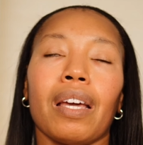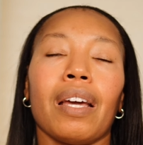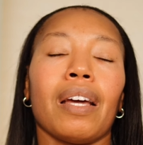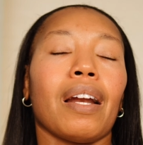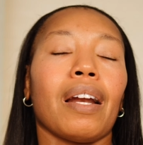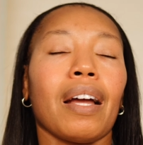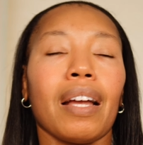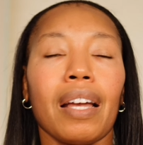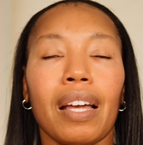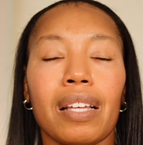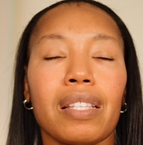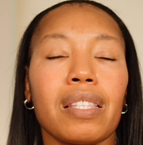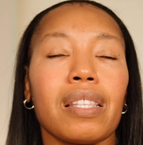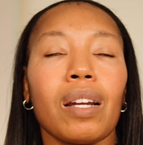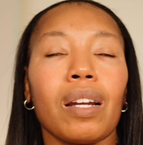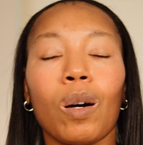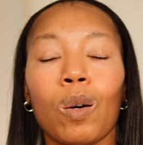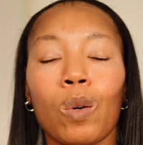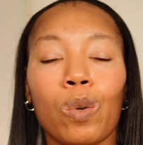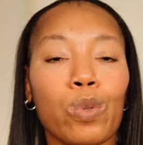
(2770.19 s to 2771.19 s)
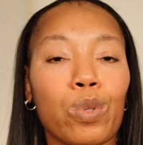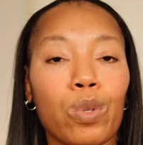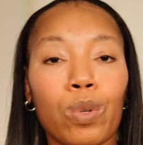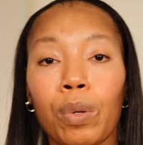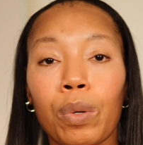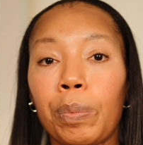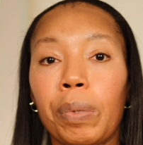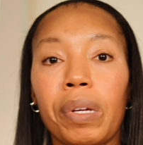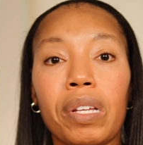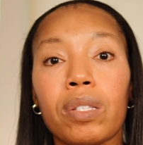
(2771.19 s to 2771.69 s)
And I guess it also
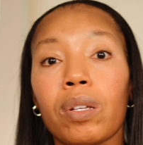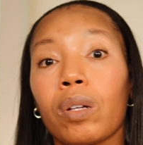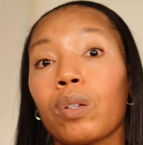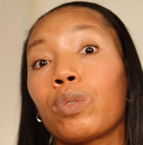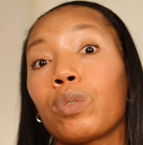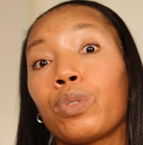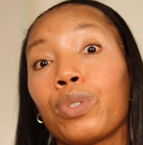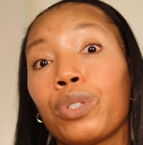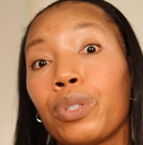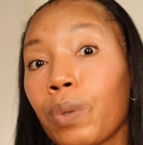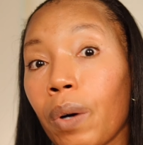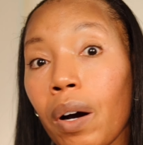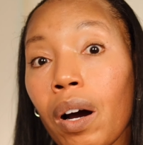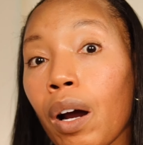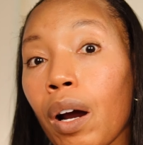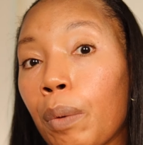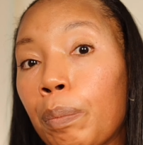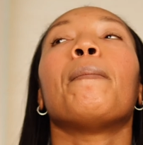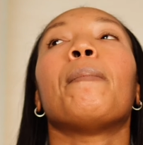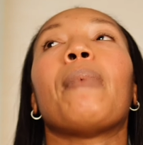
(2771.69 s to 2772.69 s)
depends on who you are.